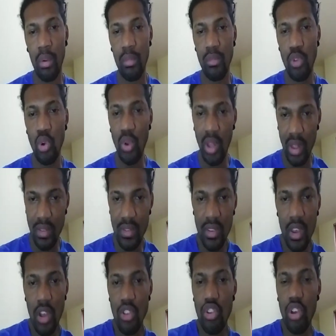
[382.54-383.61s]

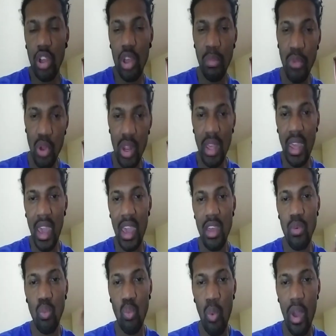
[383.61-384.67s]
units to
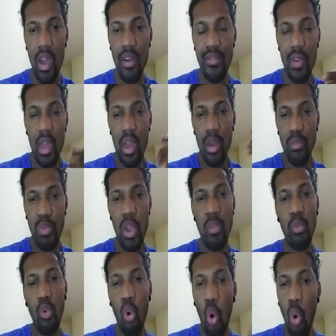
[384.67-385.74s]
communicate with
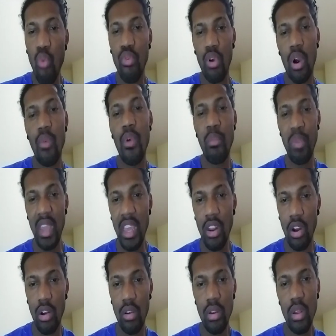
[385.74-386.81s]
people over a
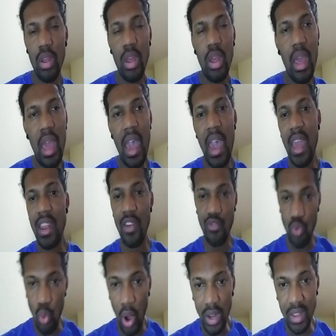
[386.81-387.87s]
repeater. And if
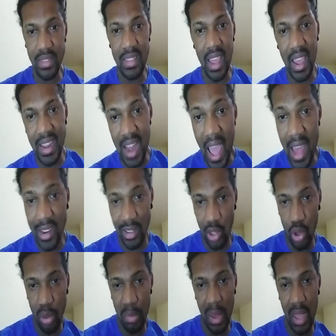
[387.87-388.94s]
you understand that a
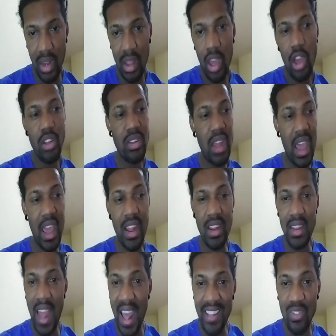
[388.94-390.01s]
little bit, then
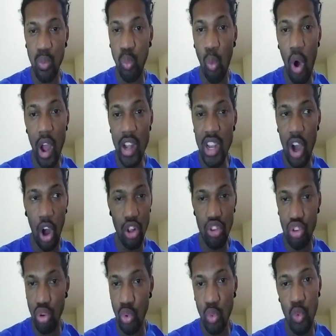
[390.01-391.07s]
that's one or
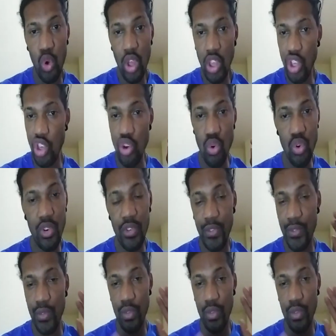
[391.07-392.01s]
two huge